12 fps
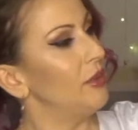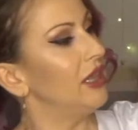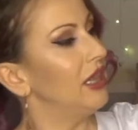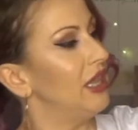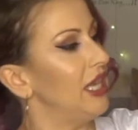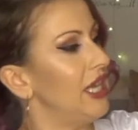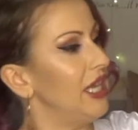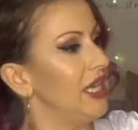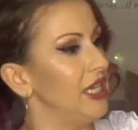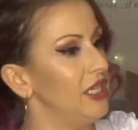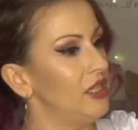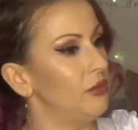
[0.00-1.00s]
but
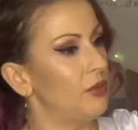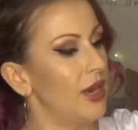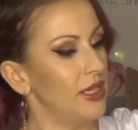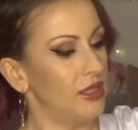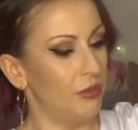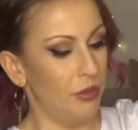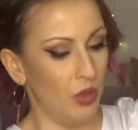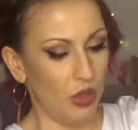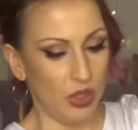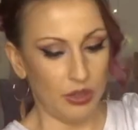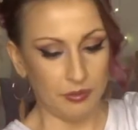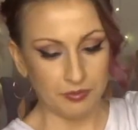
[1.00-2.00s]
these, where's the
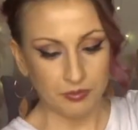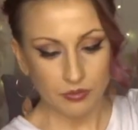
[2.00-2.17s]
buckle?